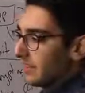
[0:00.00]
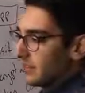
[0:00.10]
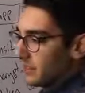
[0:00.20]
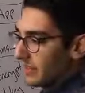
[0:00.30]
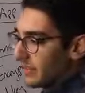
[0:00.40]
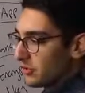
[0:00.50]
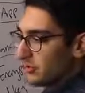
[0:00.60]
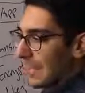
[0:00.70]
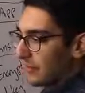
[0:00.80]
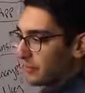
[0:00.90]
these
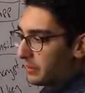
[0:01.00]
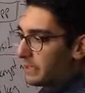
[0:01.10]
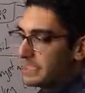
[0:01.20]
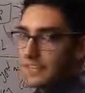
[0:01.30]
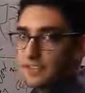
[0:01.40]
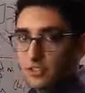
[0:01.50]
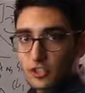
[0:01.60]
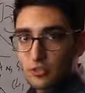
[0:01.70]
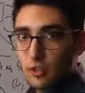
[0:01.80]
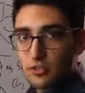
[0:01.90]
credentials out of plain text and
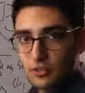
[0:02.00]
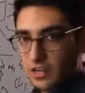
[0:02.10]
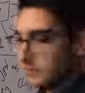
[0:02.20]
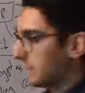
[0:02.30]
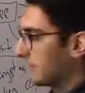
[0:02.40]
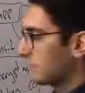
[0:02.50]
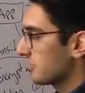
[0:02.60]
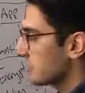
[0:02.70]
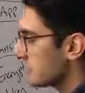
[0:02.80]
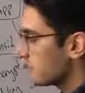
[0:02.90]
sprawled across many
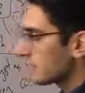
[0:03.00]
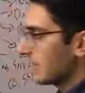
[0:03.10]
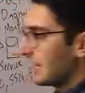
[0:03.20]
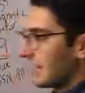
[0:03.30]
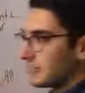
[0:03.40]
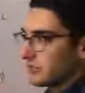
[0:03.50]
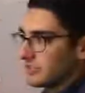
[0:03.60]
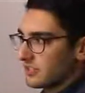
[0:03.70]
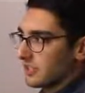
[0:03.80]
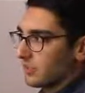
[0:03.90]
different systems into a
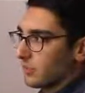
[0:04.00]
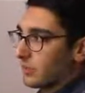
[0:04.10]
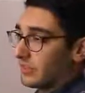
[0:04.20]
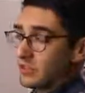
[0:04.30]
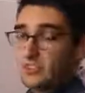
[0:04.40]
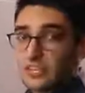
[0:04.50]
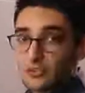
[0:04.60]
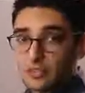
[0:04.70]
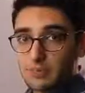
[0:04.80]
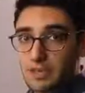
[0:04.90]
scenario where they're
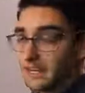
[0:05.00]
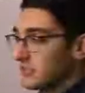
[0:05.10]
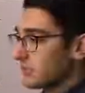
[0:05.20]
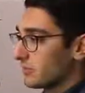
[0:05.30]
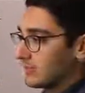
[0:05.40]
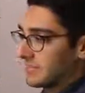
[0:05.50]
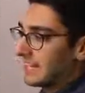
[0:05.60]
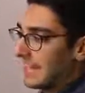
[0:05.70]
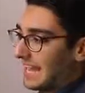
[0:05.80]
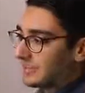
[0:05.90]
centrally managed with
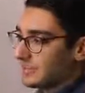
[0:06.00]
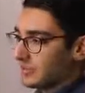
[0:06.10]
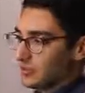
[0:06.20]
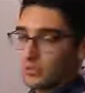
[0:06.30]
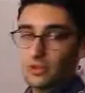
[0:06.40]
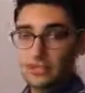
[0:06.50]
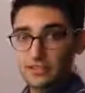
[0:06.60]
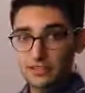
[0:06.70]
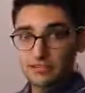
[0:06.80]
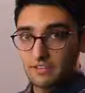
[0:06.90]
tight access control and
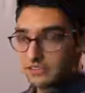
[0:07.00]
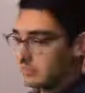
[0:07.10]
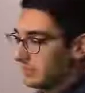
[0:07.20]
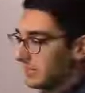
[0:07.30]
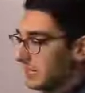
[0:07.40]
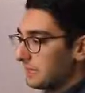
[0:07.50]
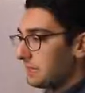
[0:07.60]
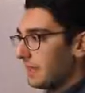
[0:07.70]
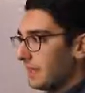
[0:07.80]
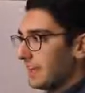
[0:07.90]
clear visibility?
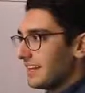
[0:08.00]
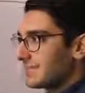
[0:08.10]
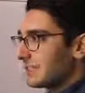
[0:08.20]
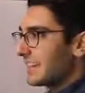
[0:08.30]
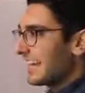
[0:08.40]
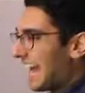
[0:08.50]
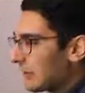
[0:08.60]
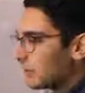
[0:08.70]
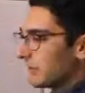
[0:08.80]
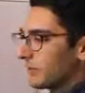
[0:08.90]
to then how
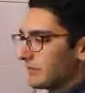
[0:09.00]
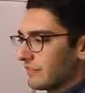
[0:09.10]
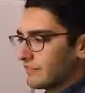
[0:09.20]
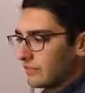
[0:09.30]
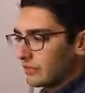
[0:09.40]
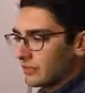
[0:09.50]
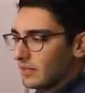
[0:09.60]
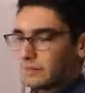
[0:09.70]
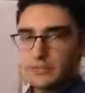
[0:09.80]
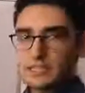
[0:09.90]
do we go even further
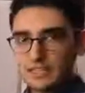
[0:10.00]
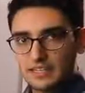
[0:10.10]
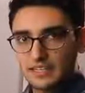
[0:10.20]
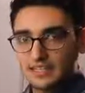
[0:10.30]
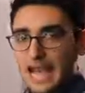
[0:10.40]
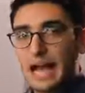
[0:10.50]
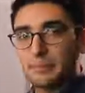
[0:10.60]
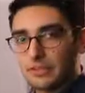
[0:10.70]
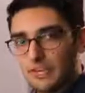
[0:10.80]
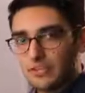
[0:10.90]
and protect against
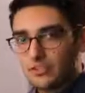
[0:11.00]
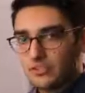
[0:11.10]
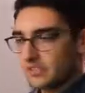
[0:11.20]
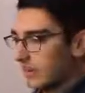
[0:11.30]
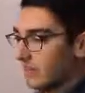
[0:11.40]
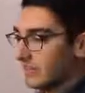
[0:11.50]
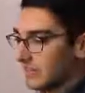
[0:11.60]
applications that aren't